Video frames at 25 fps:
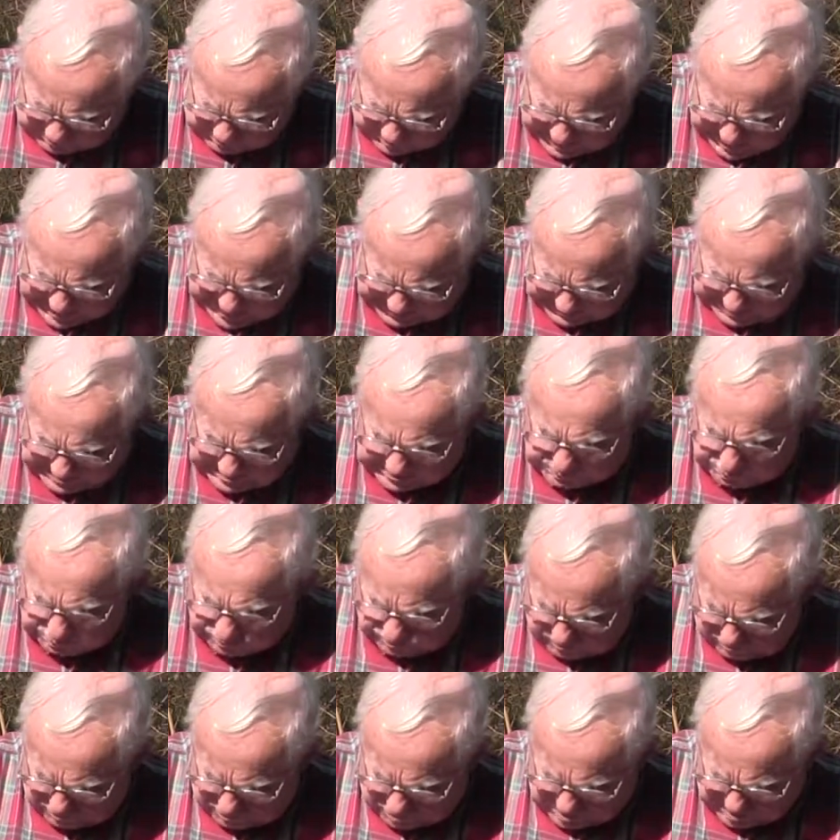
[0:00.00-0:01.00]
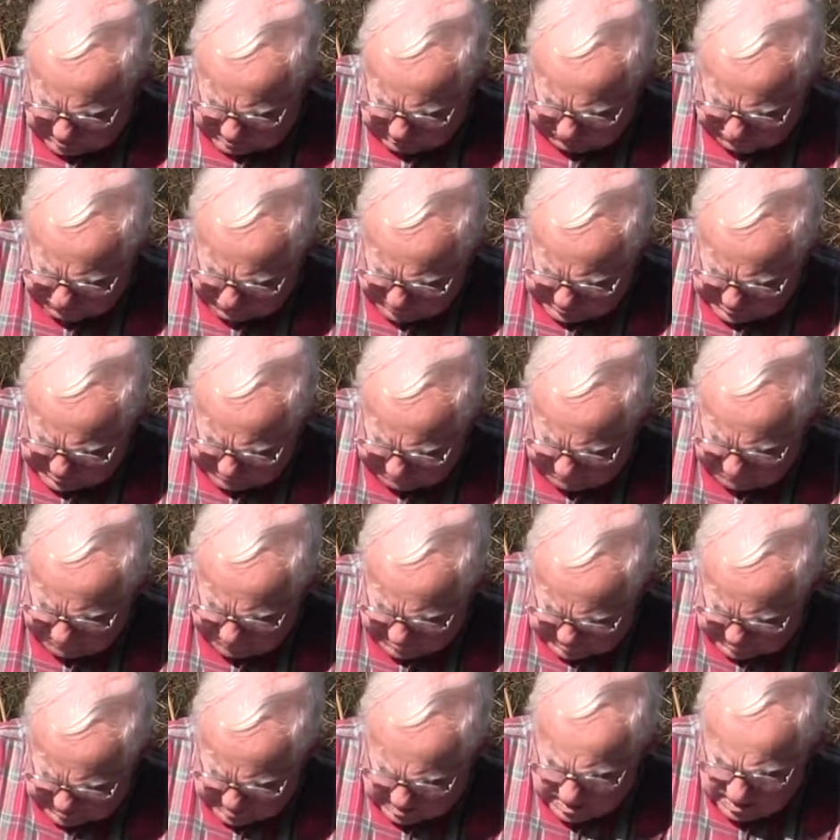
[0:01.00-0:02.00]
who likes this wonderful
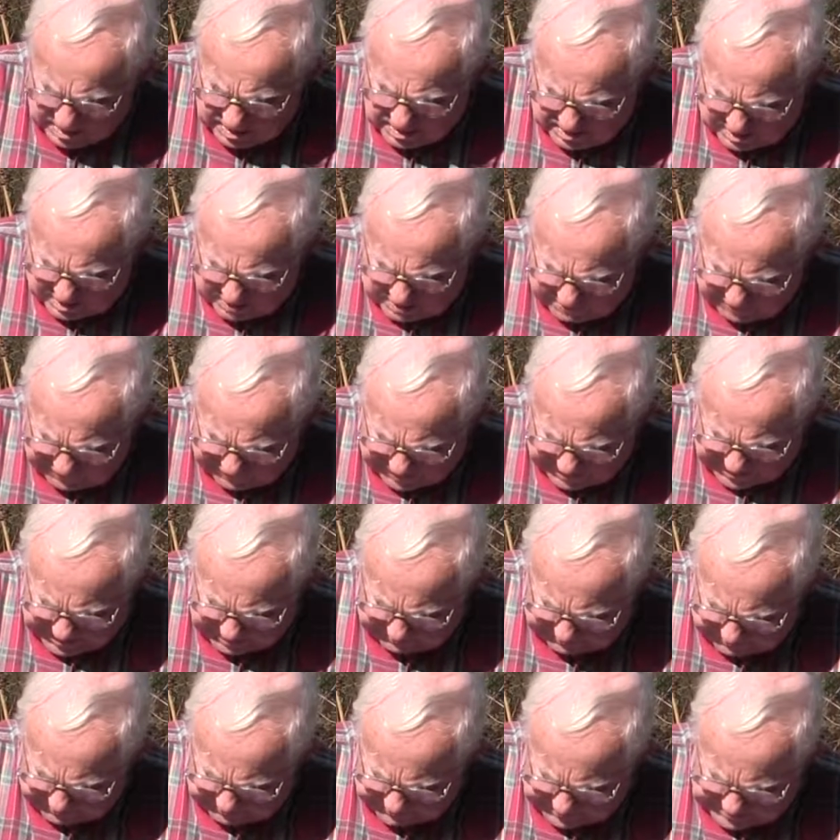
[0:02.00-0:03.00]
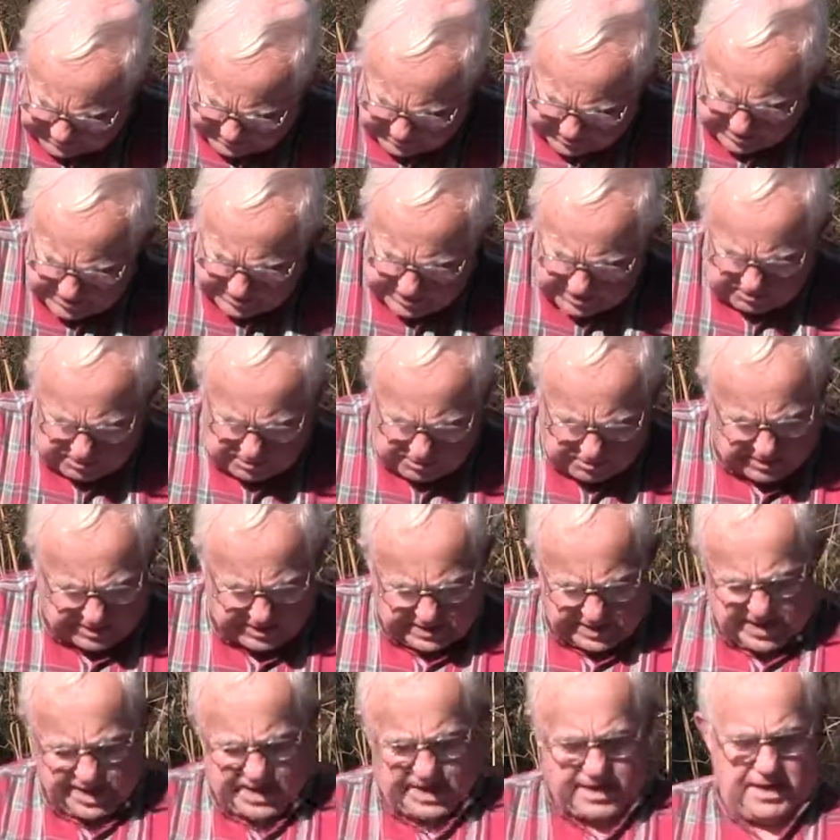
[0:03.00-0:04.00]
flavor.
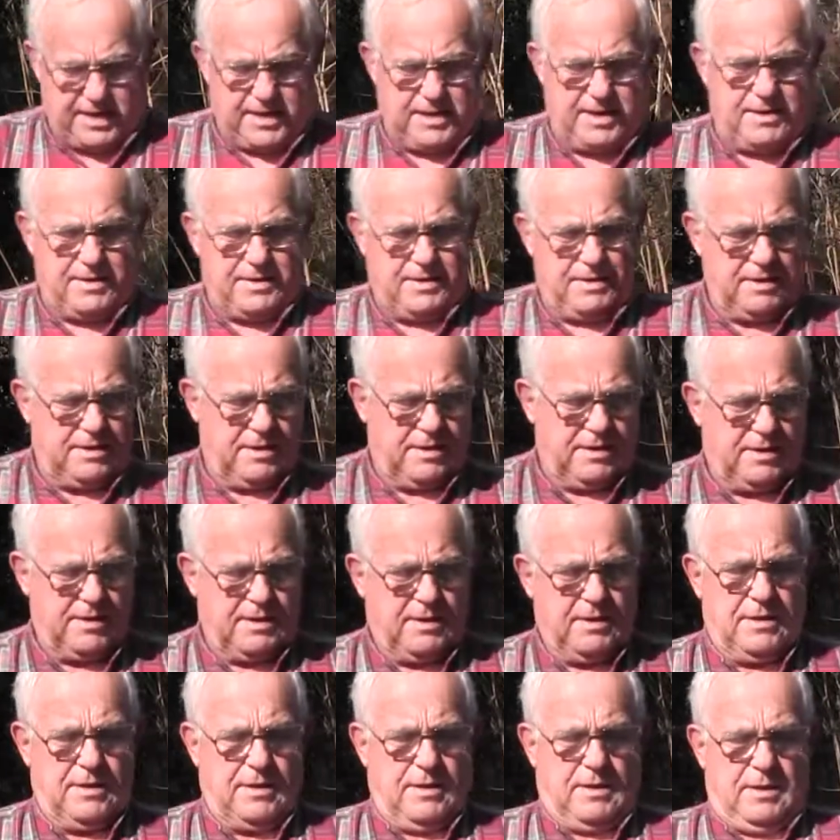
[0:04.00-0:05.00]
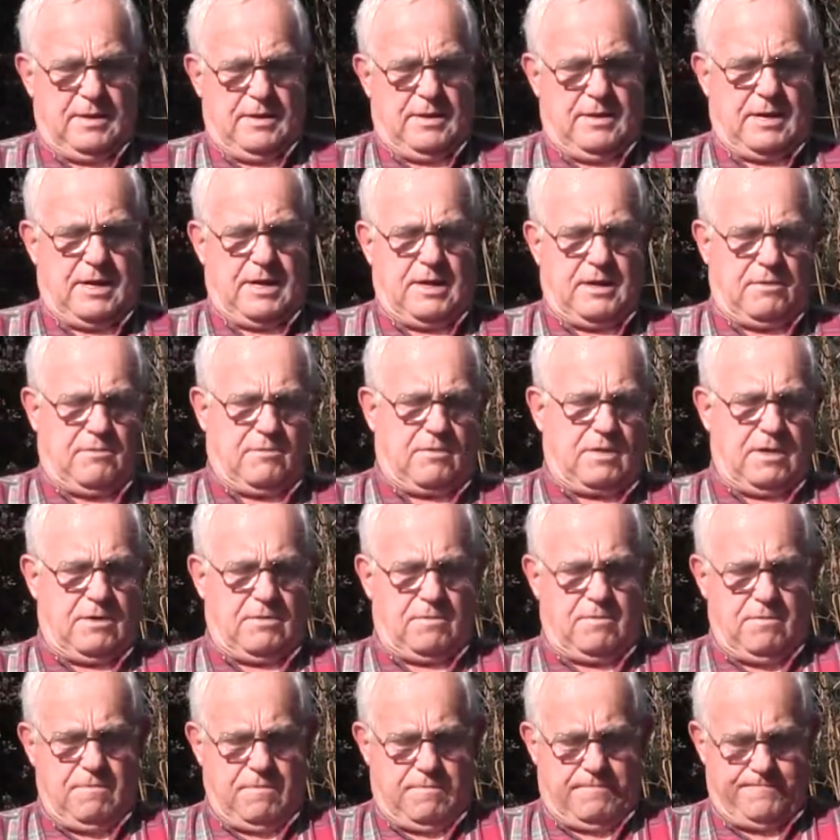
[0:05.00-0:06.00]
Okay, there you
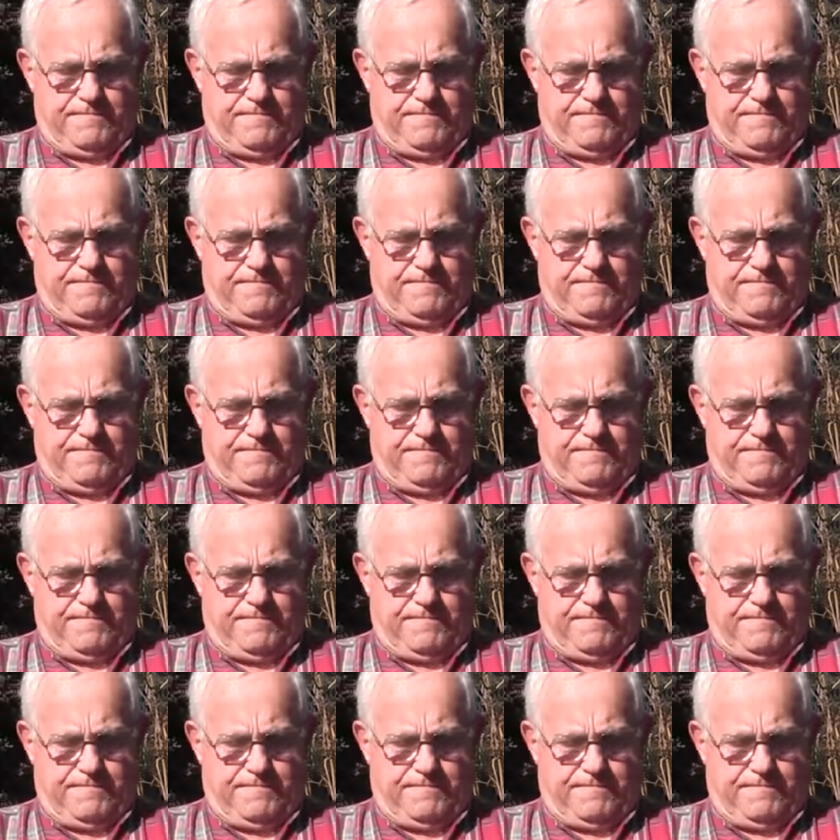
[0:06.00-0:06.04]
go.